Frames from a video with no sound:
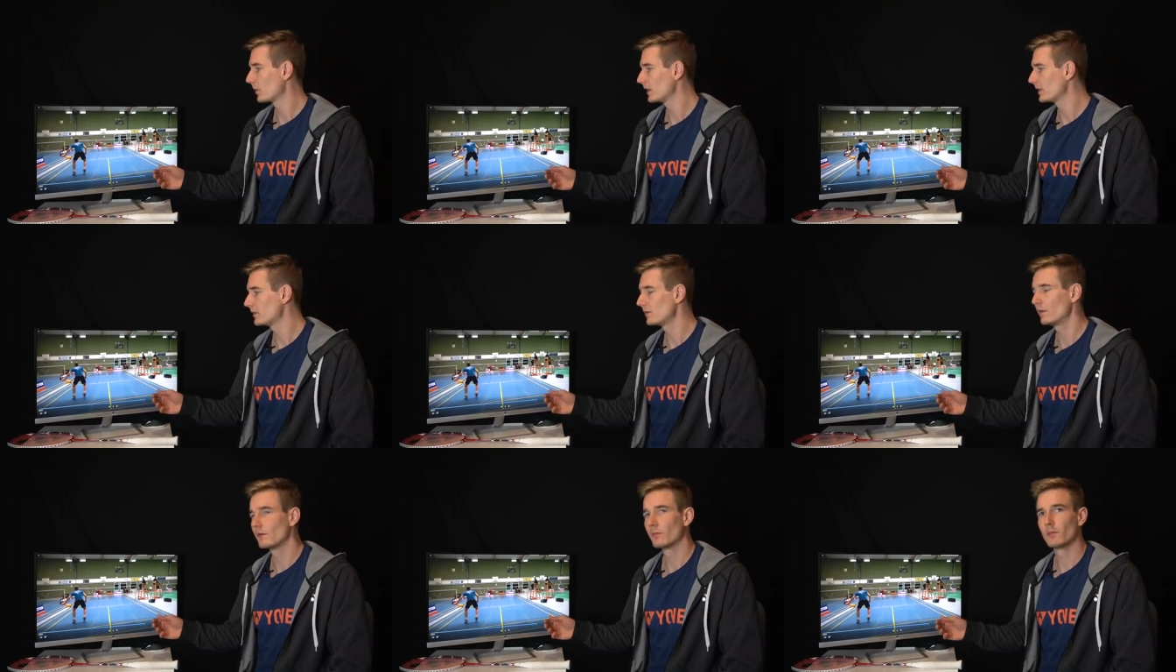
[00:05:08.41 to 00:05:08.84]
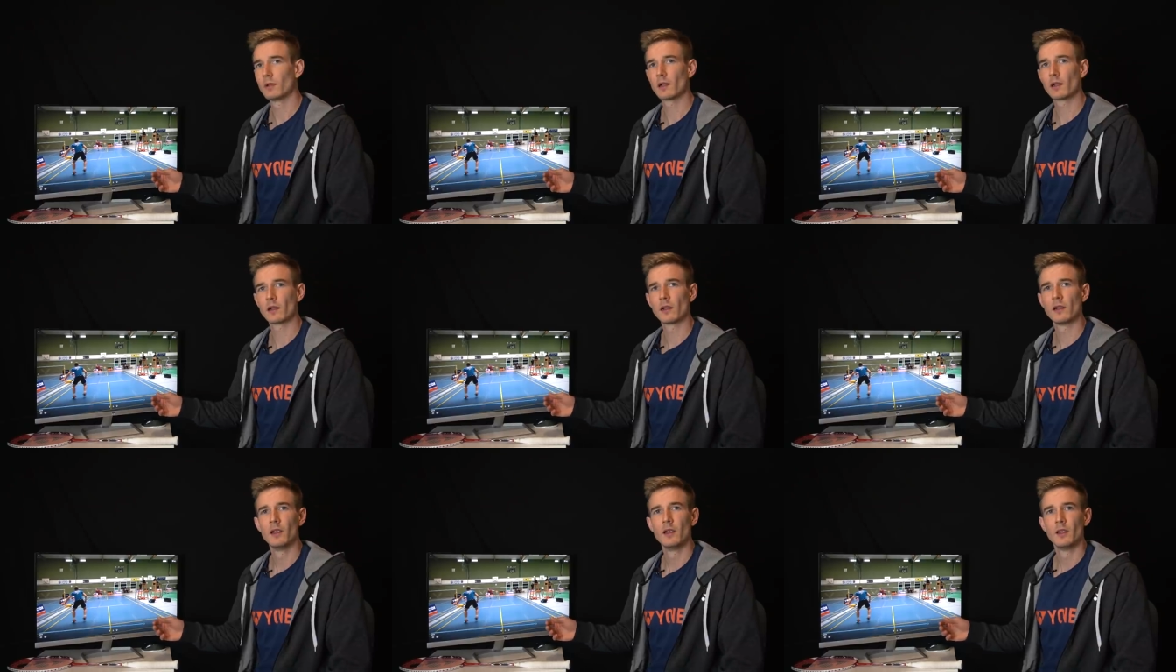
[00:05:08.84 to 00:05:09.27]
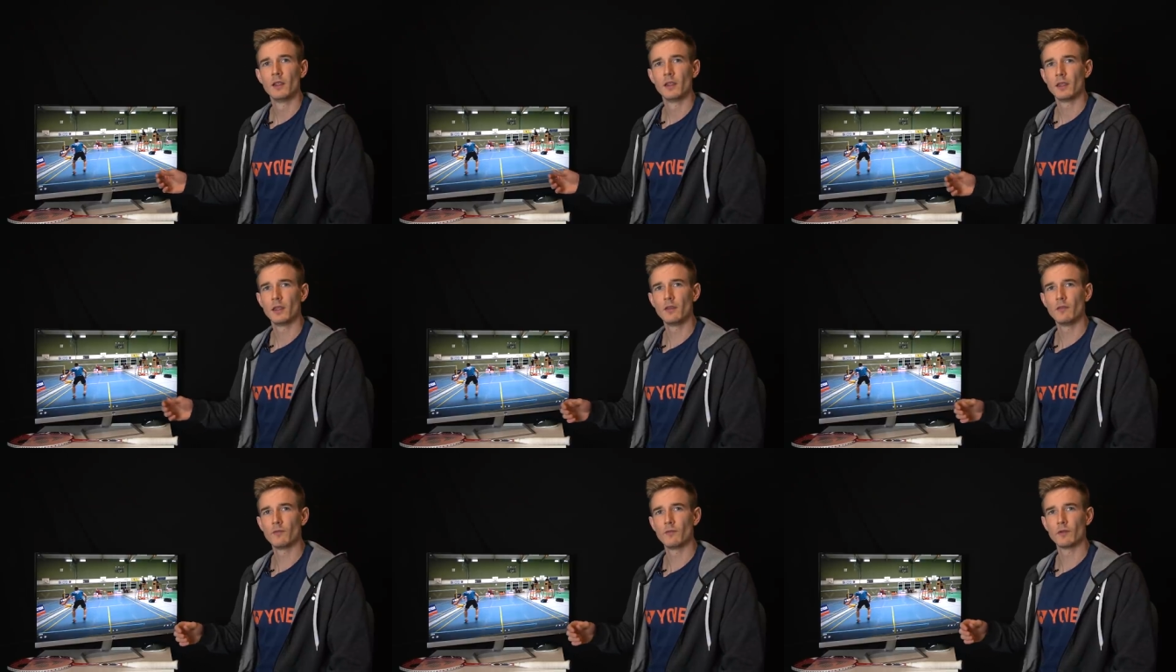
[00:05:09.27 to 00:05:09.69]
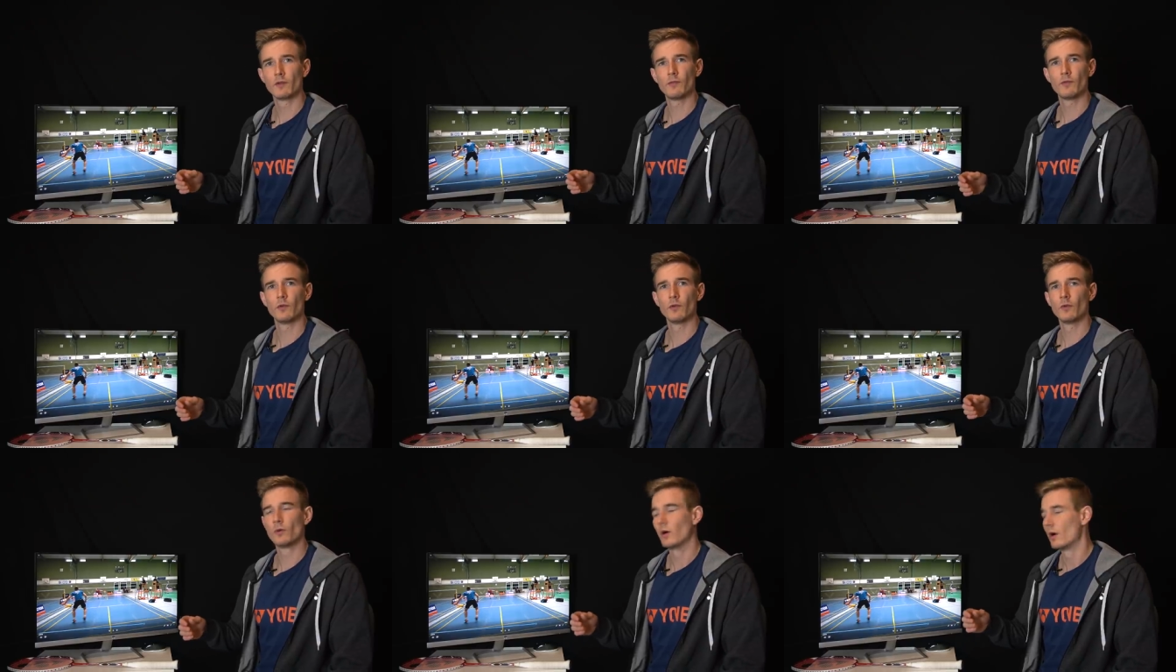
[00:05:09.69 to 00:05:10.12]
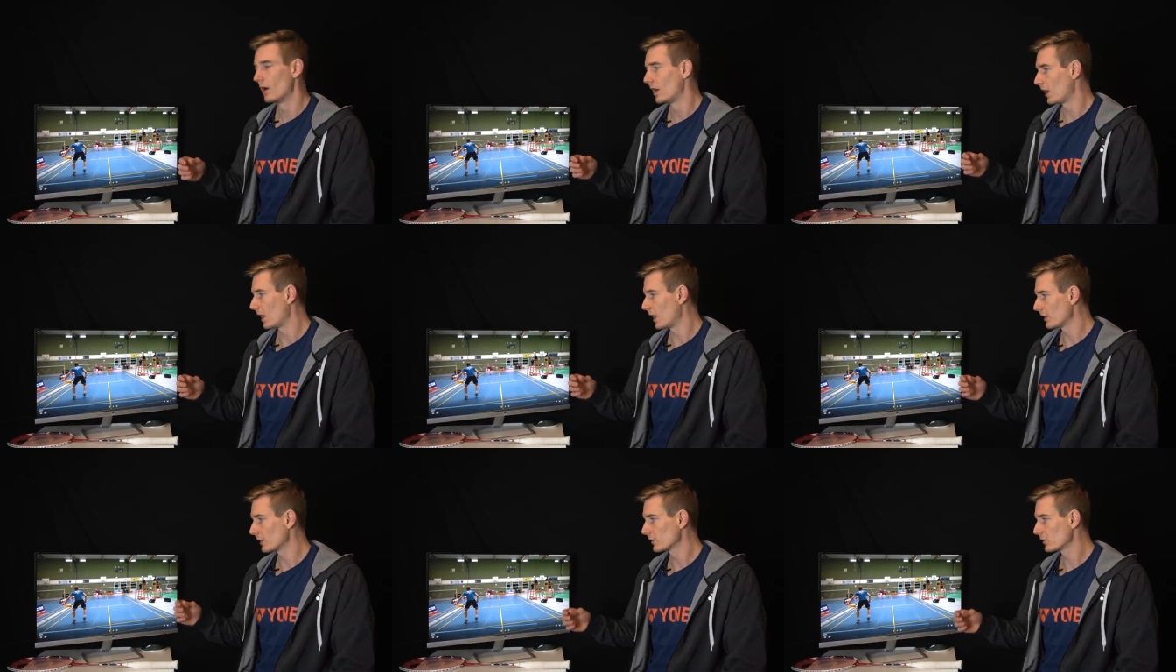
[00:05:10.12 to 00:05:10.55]
way to the middle even if you
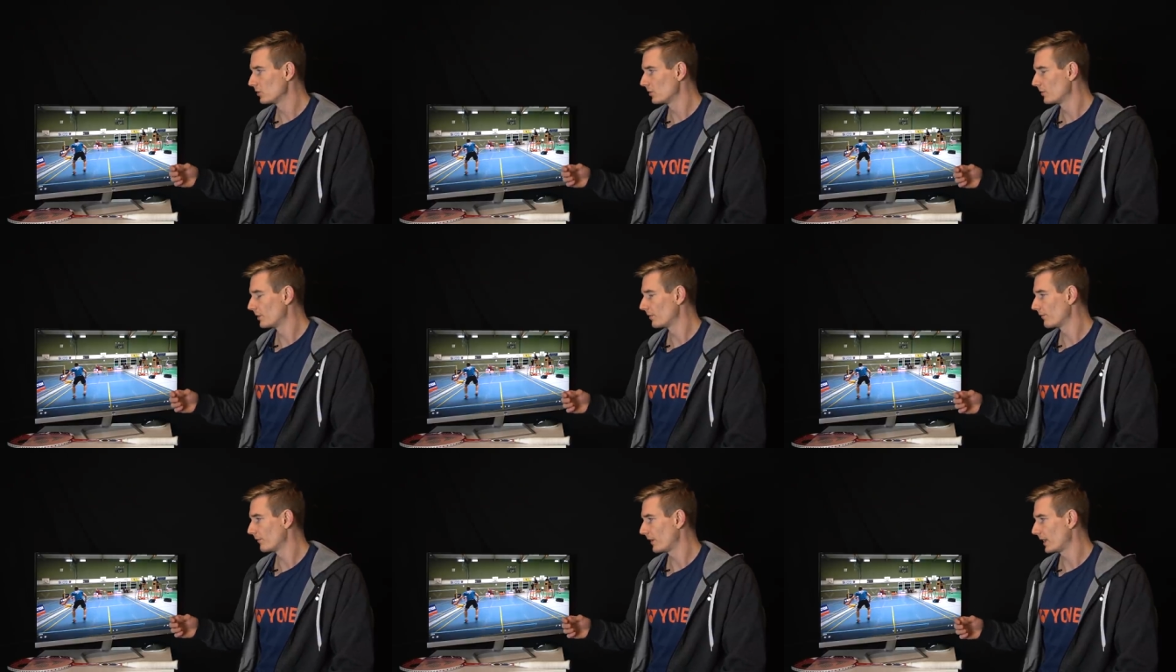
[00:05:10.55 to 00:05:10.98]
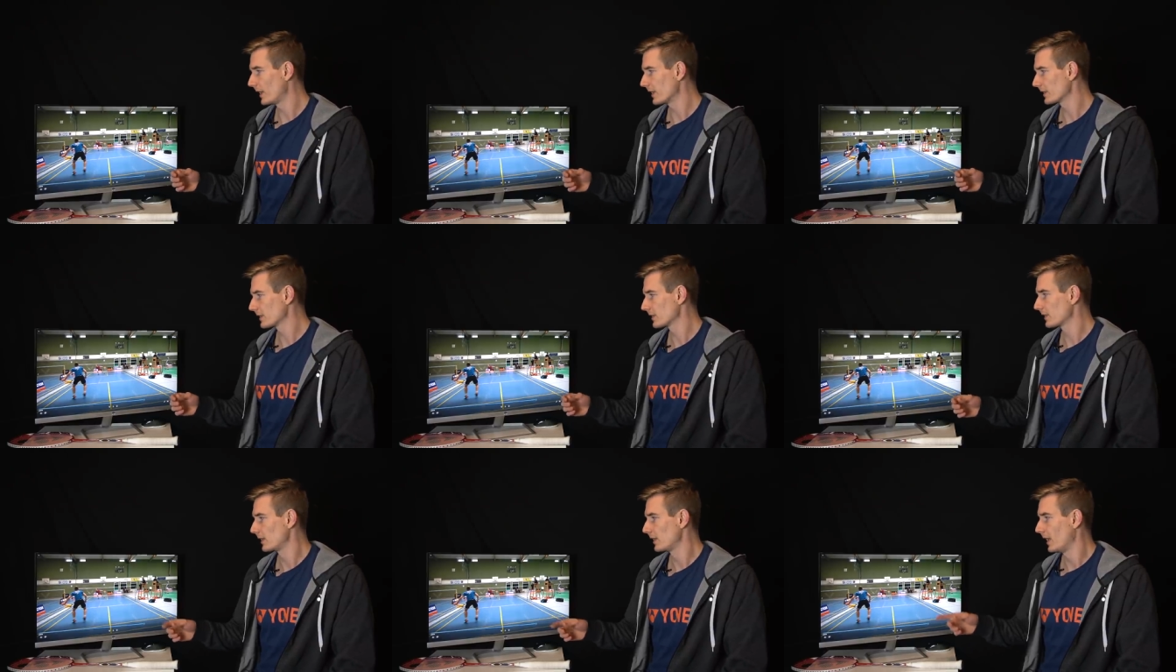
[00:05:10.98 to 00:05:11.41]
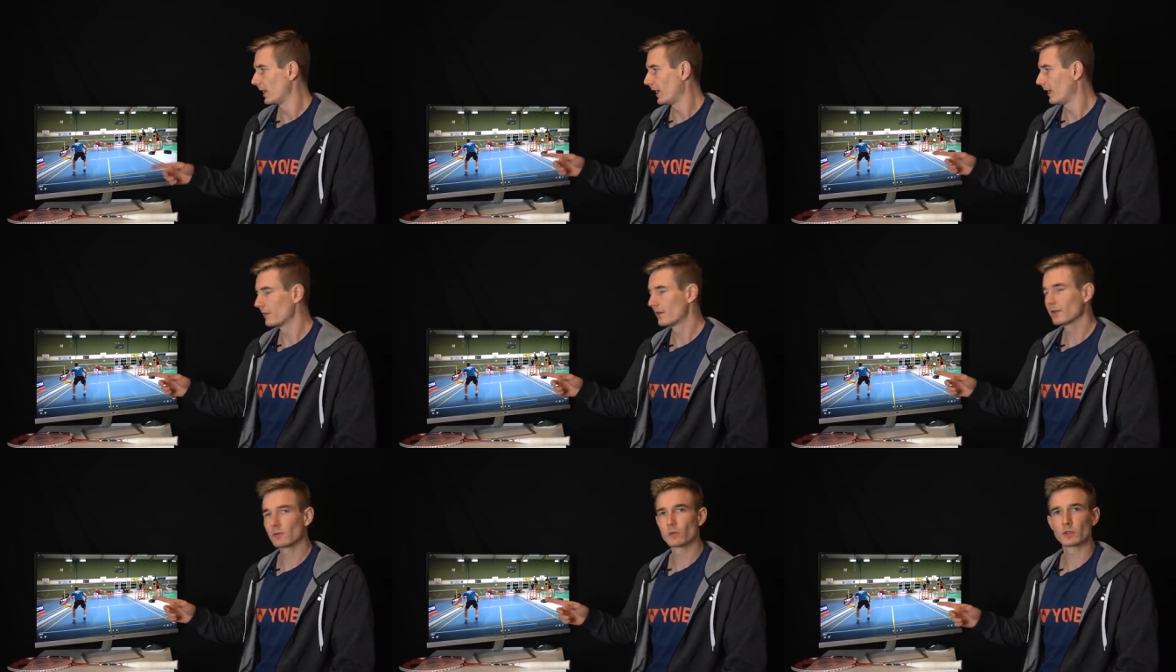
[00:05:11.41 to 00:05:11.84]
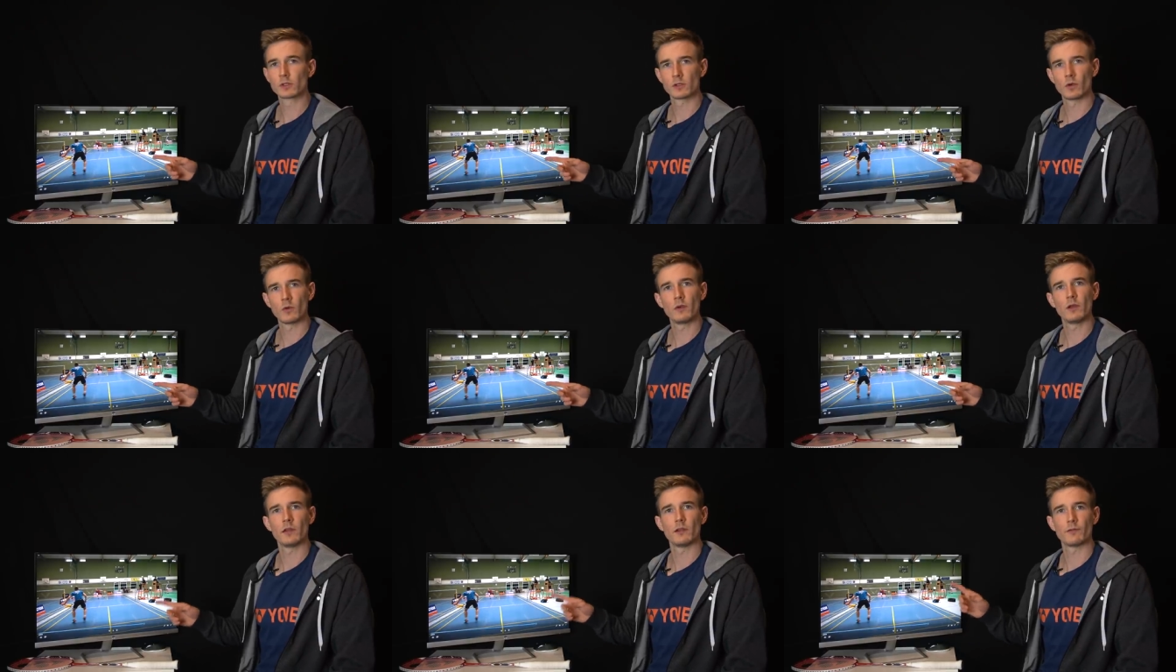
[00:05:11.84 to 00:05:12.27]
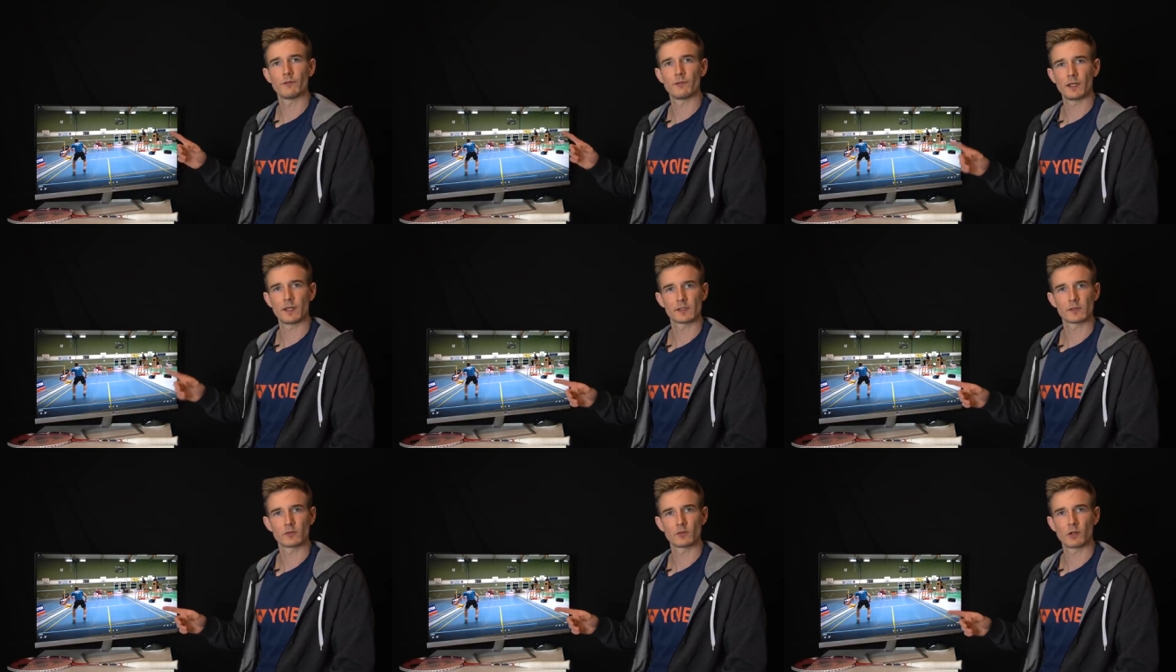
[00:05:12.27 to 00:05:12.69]
are super fast and this was only a
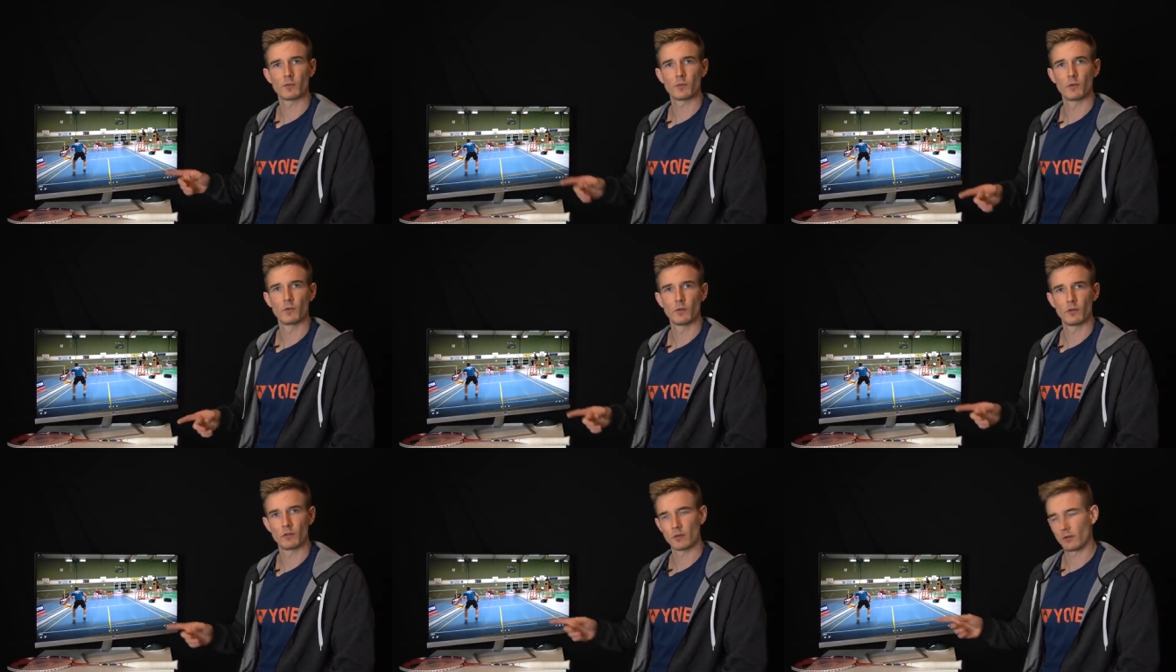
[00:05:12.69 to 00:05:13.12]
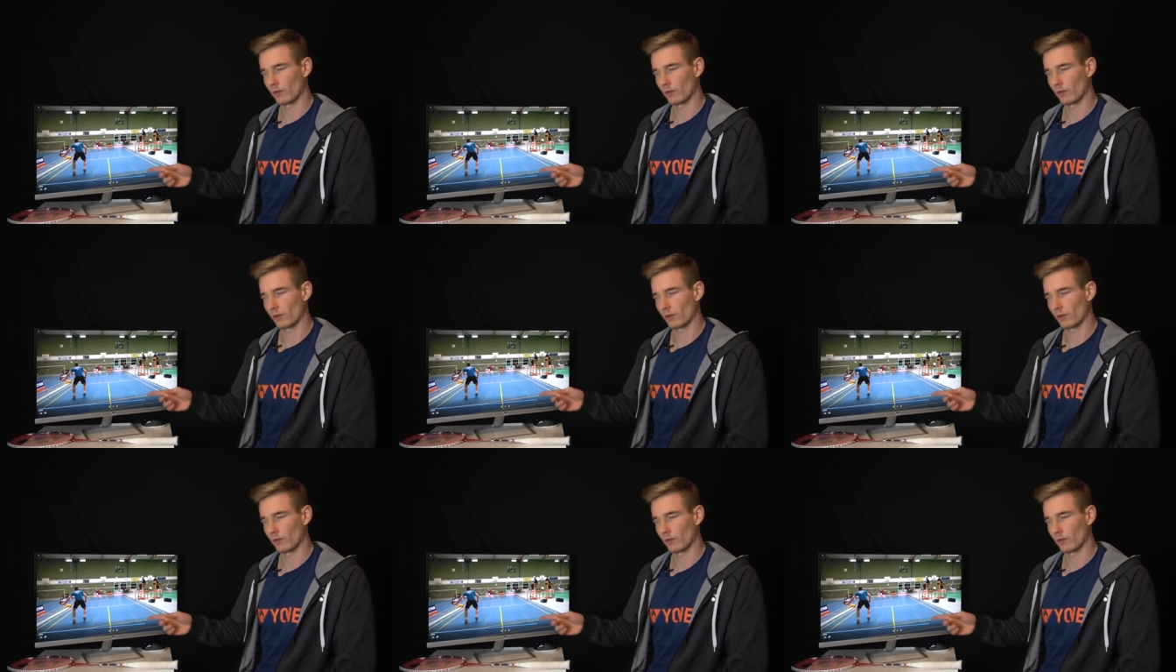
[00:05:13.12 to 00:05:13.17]
fast drop.